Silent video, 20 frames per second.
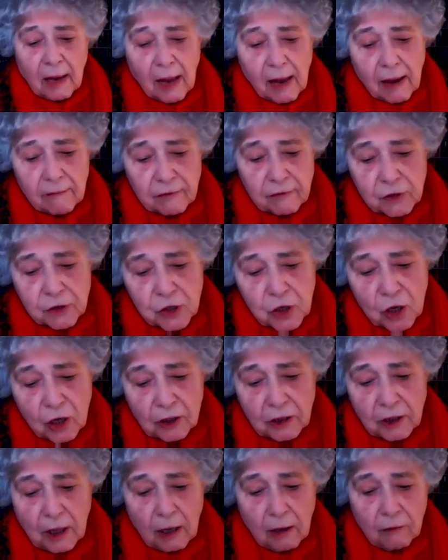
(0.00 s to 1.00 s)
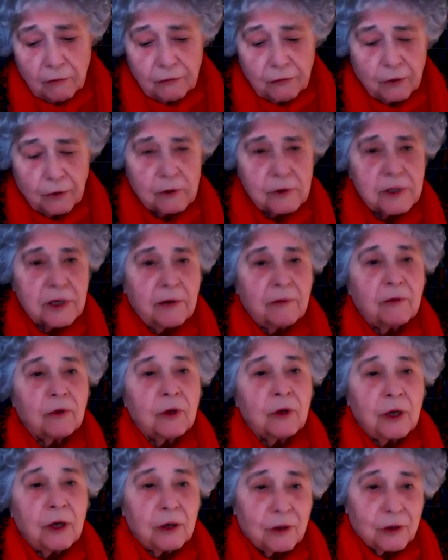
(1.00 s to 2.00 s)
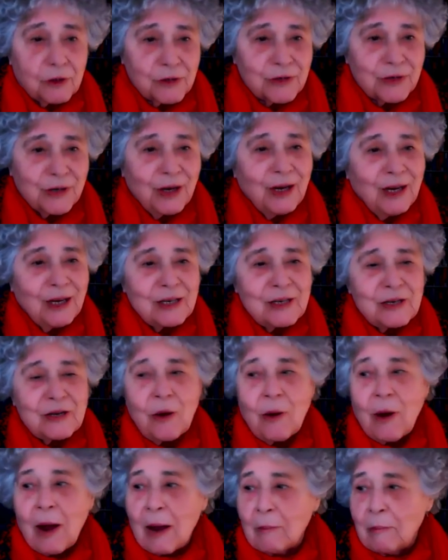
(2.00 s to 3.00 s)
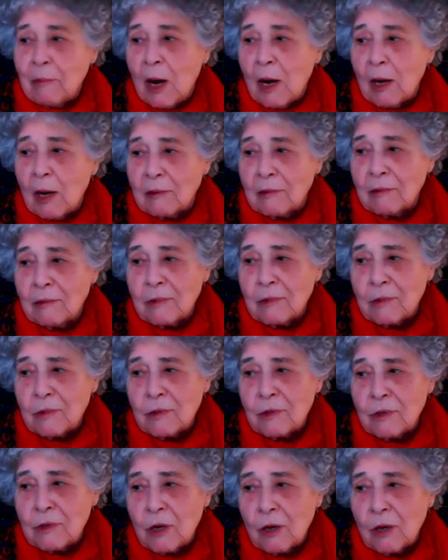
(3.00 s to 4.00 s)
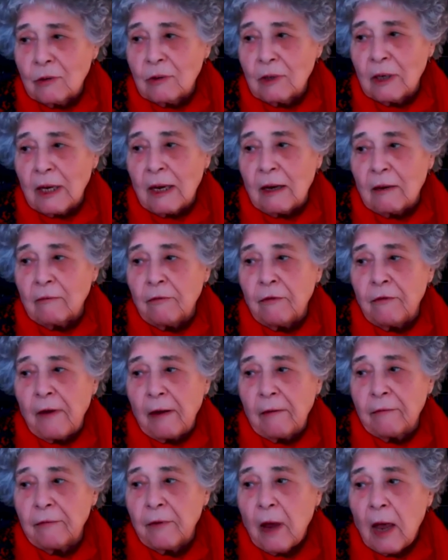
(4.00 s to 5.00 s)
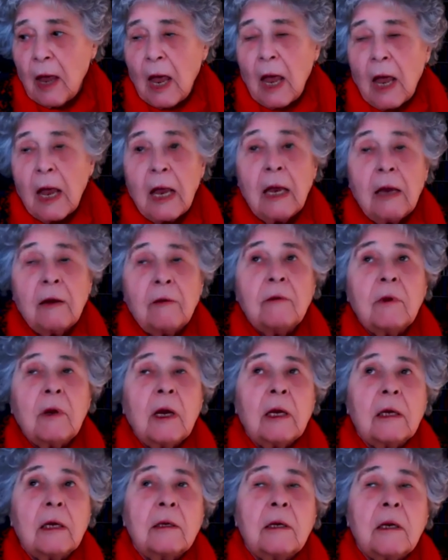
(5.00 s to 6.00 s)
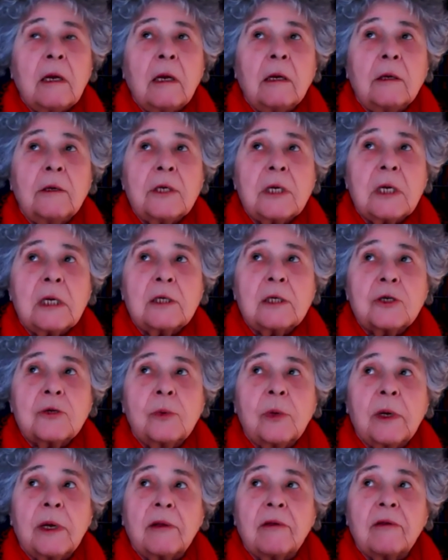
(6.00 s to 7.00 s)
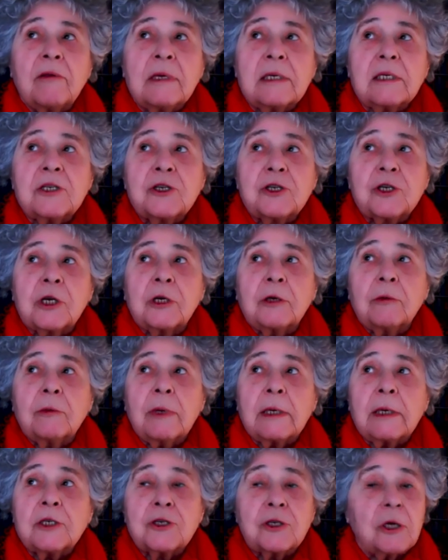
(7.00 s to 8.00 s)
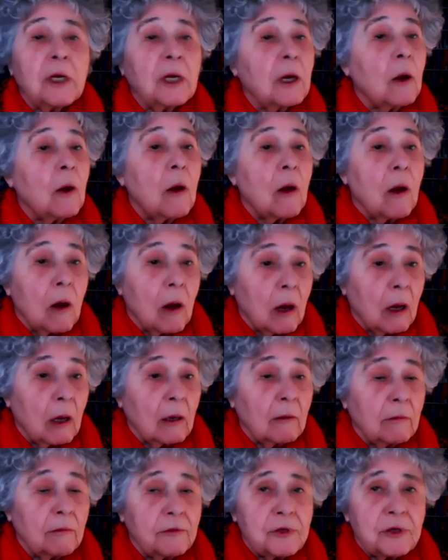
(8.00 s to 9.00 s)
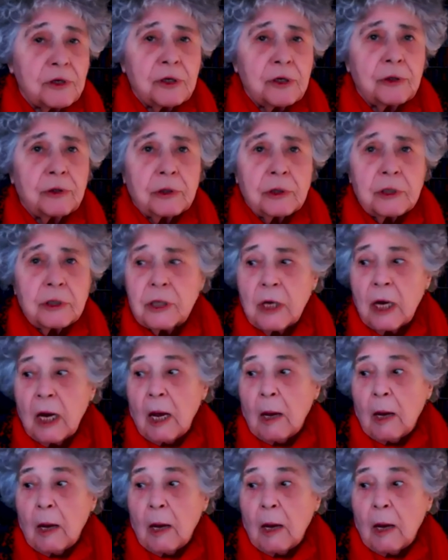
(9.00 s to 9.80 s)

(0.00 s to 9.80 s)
I haven't taught now for several years, so I'm not totally in favor, in touch with this generation at all of students.